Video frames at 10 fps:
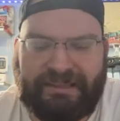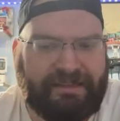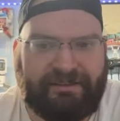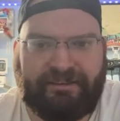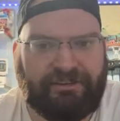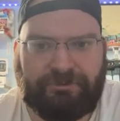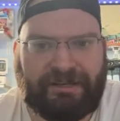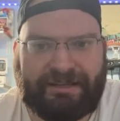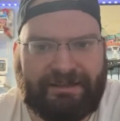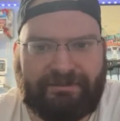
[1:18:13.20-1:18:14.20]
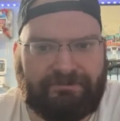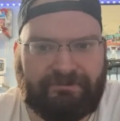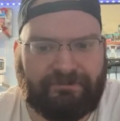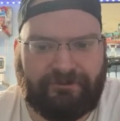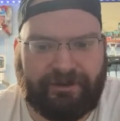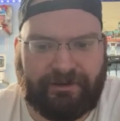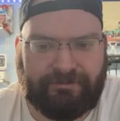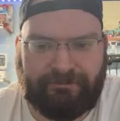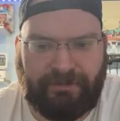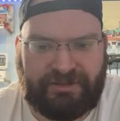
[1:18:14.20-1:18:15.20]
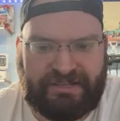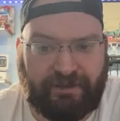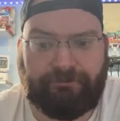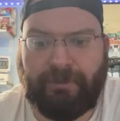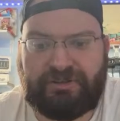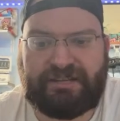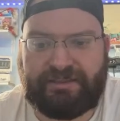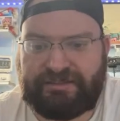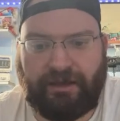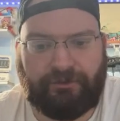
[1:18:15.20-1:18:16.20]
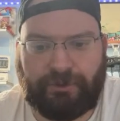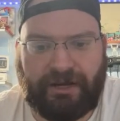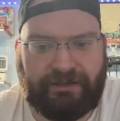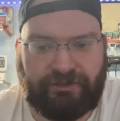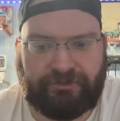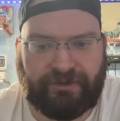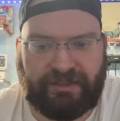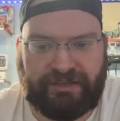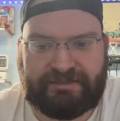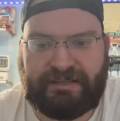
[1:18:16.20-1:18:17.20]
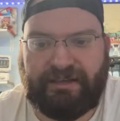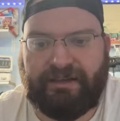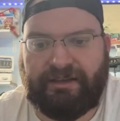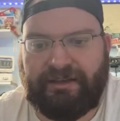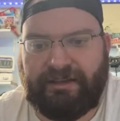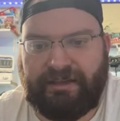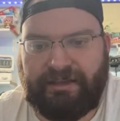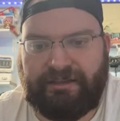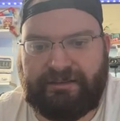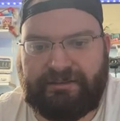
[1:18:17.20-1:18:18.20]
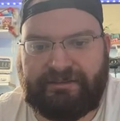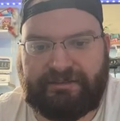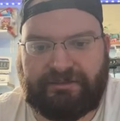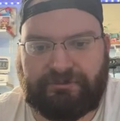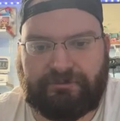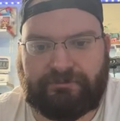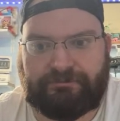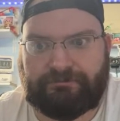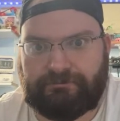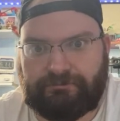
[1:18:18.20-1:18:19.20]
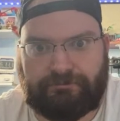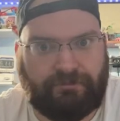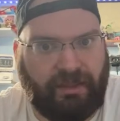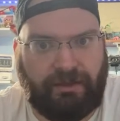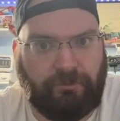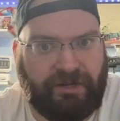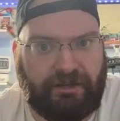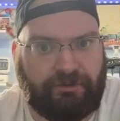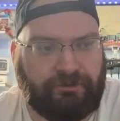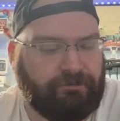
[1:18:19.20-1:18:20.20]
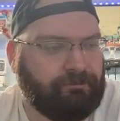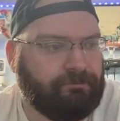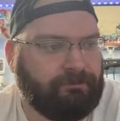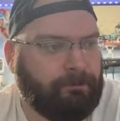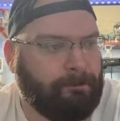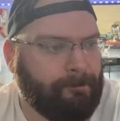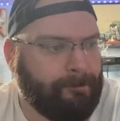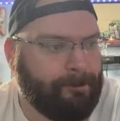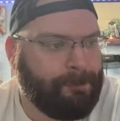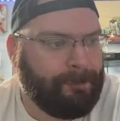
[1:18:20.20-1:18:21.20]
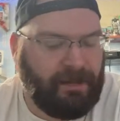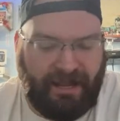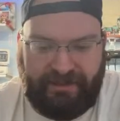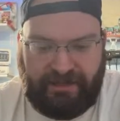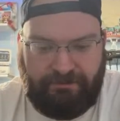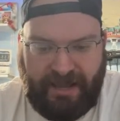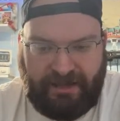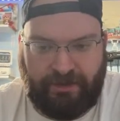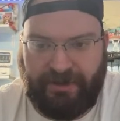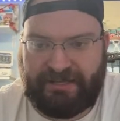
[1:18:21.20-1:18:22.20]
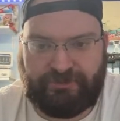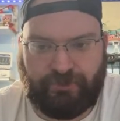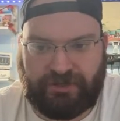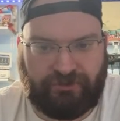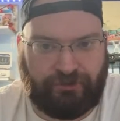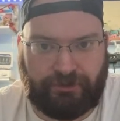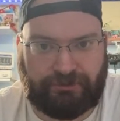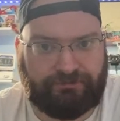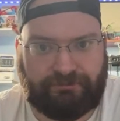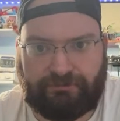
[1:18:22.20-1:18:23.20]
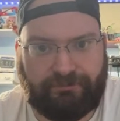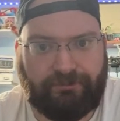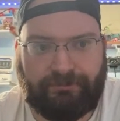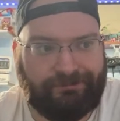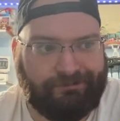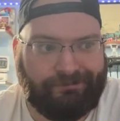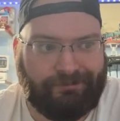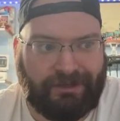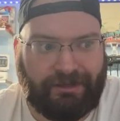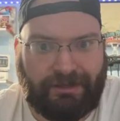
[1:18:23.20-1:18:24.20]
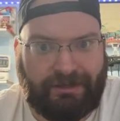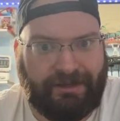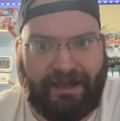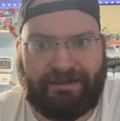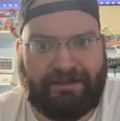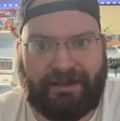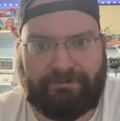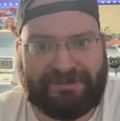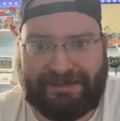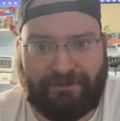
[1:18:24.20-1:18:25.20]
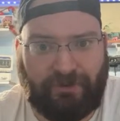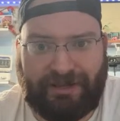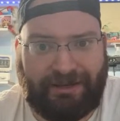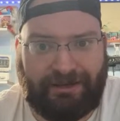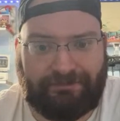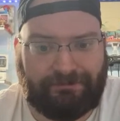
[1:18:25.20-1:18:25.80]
doesn't do what I need for most stuff. Most of the software I use for things is in Windows. And then Mac OS works for 99% of what I need.